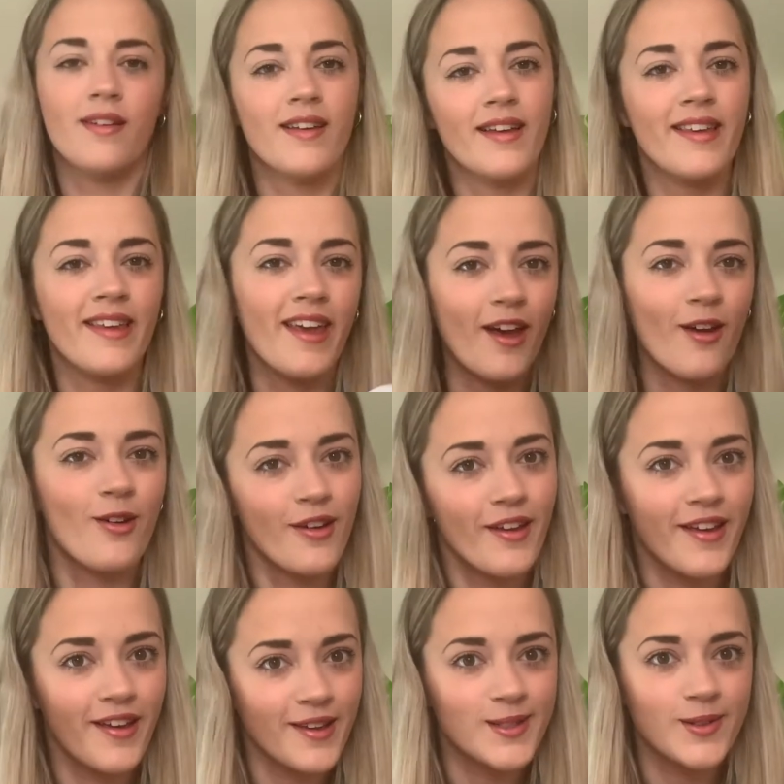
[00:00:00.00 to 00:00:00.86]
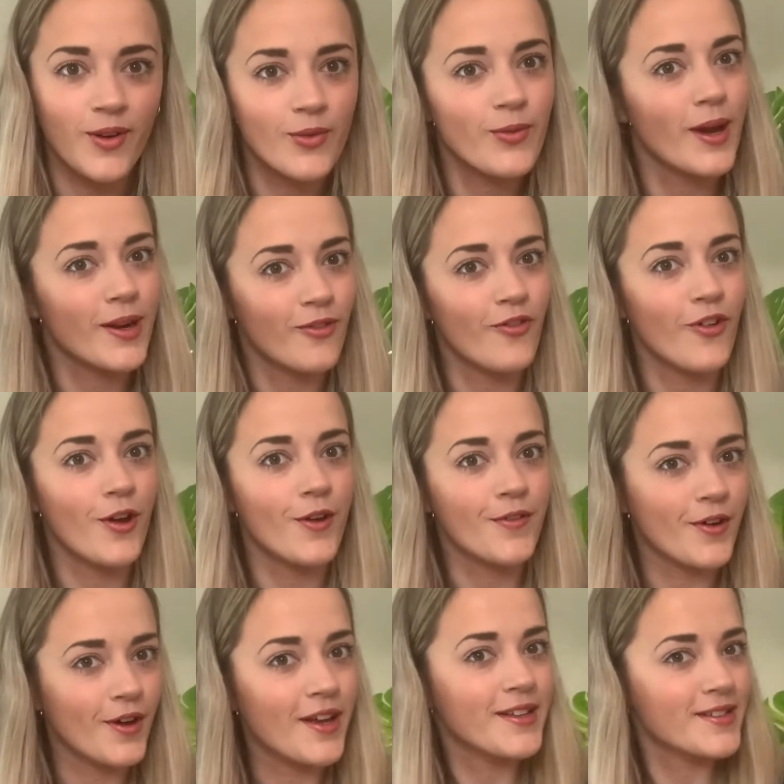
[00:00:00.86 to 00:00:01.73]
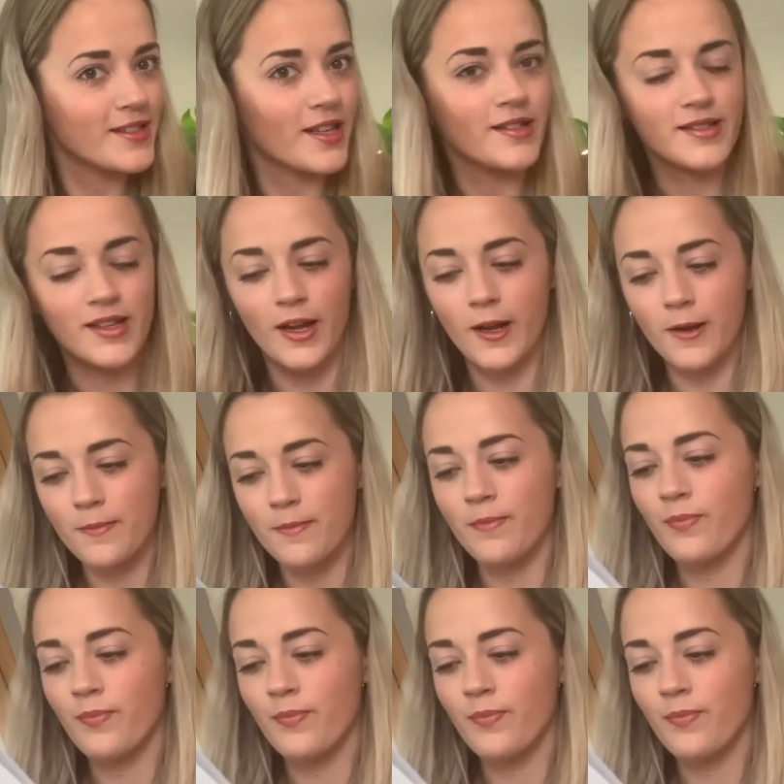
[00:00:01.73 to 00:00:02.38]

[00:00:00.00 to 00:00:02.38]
Yeah, it is for red fur, it says that.